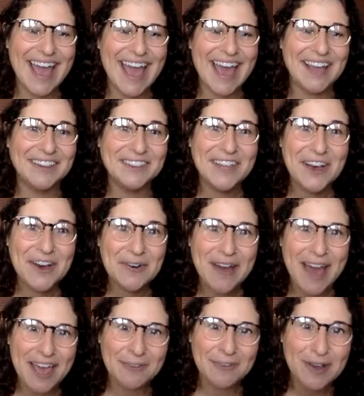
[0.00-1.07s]
Hello,
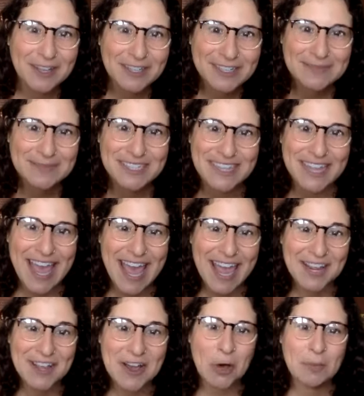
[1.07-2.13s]
and welcome to the
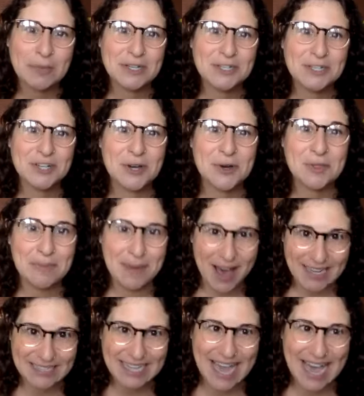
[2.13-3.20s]
Annie Altman Show, the
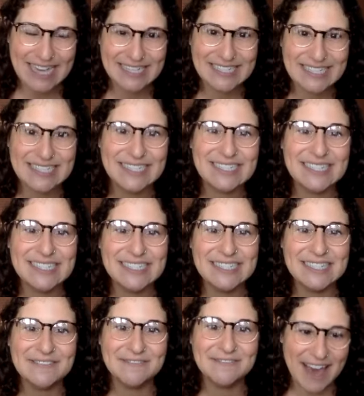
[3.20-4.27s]
podcast,
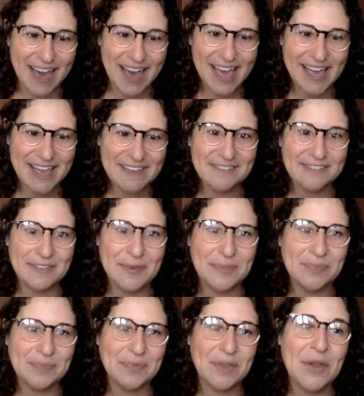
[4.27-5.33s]
season five.
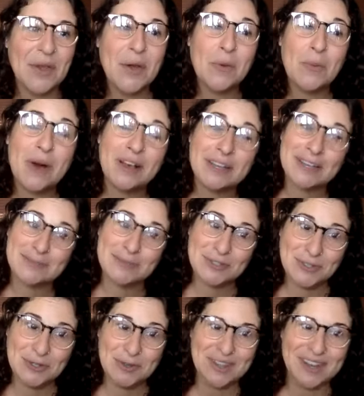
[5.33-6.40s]
Welcome
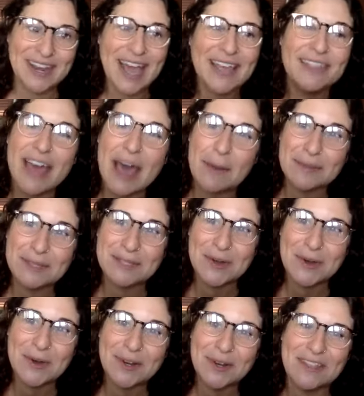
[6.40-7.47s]
to the ninth
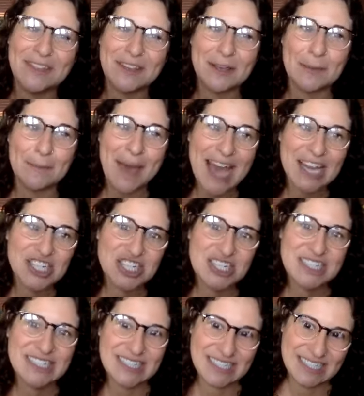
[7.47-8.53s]
episode in the
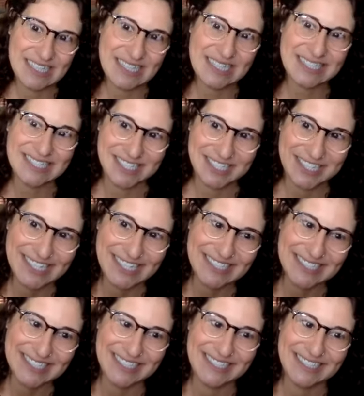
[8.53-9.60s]
Compassion C
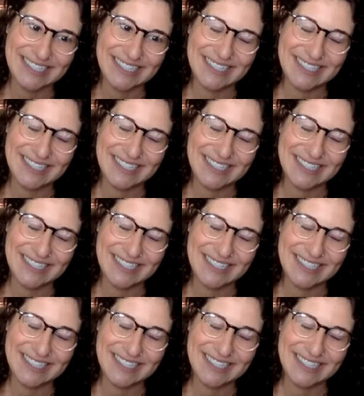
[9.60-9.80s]
series.